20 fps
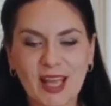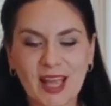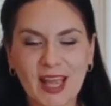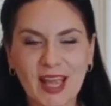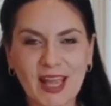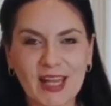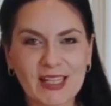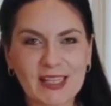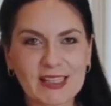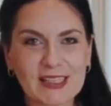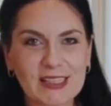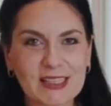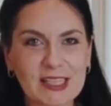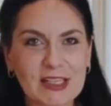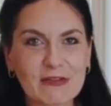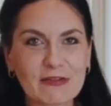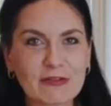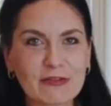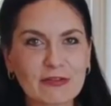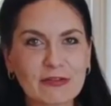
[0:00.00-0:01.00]
and it
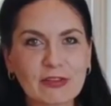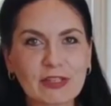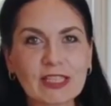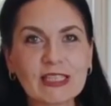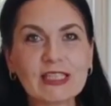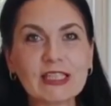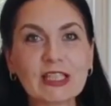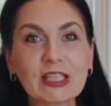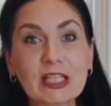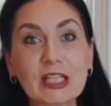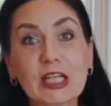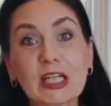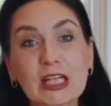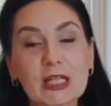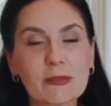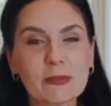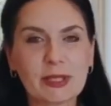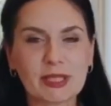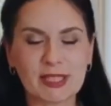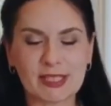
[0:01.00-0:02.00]
gives little
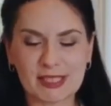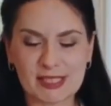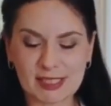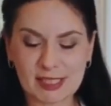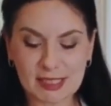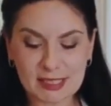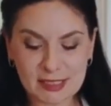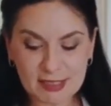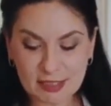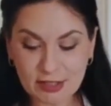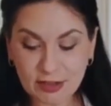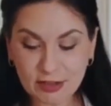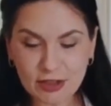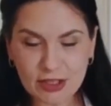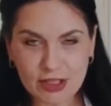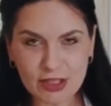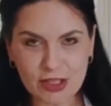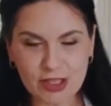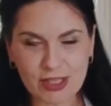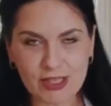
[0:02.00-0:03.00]
creaminess. It's
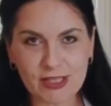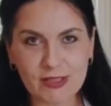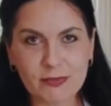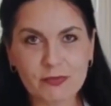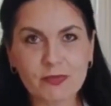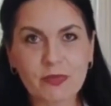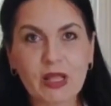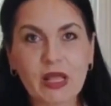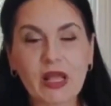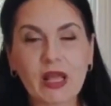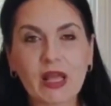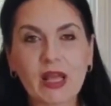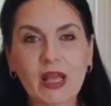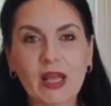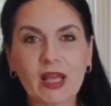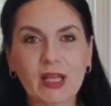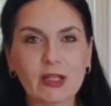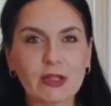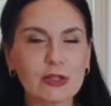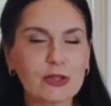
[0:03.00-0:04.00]
delicious.
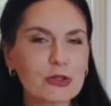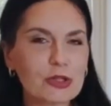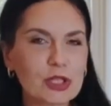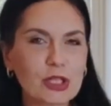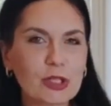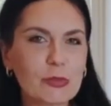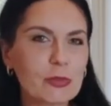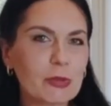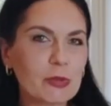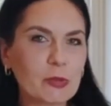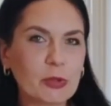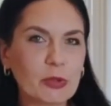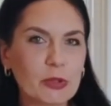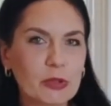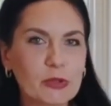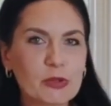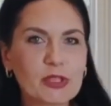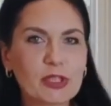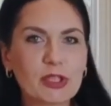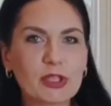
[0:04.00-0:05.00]
And usually people
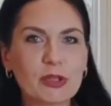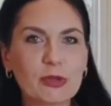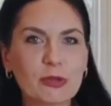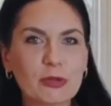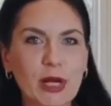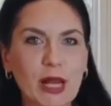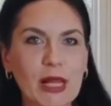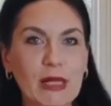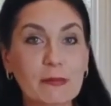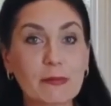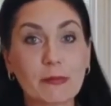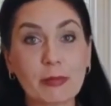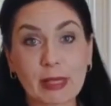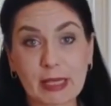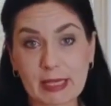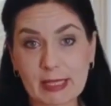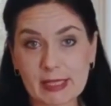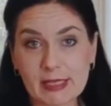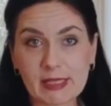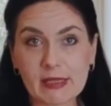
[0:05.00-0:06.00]
use in Ukraine
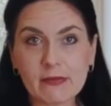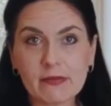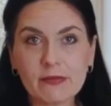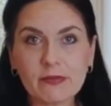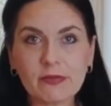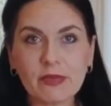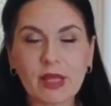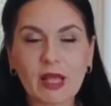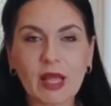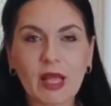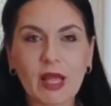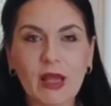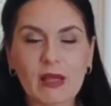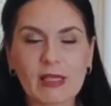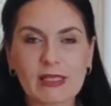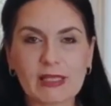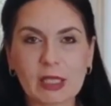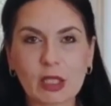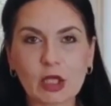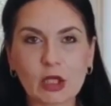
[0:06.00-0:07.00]
brinza.
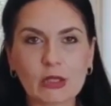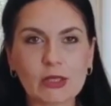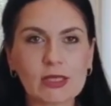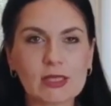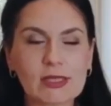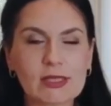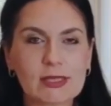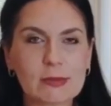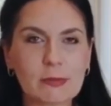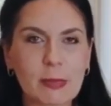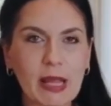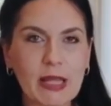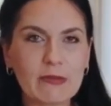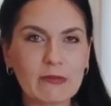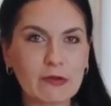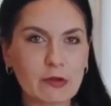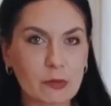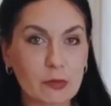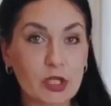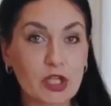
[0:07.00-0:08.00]
It's
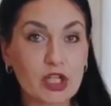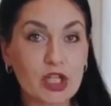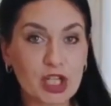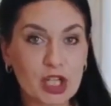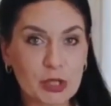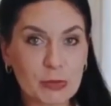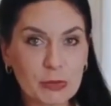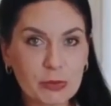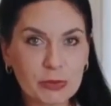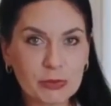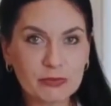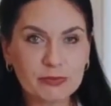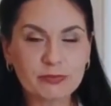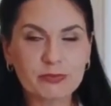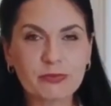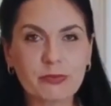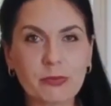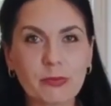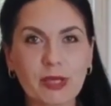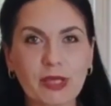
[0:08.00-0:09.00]
made from sheep
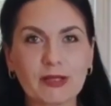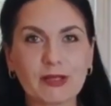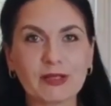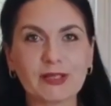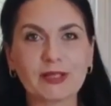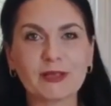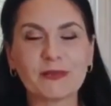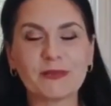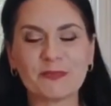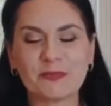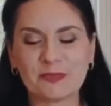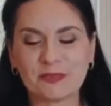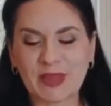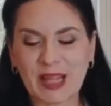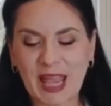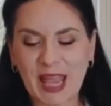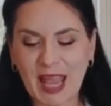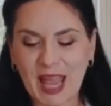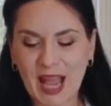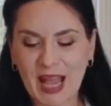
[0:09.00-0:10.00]
milk.
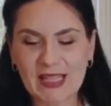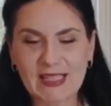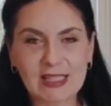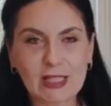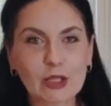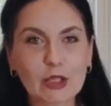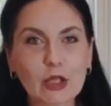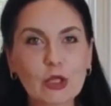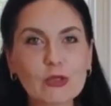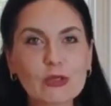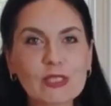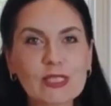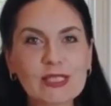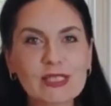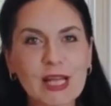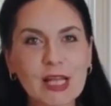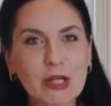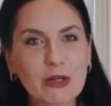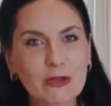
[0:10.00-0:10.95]
The closest I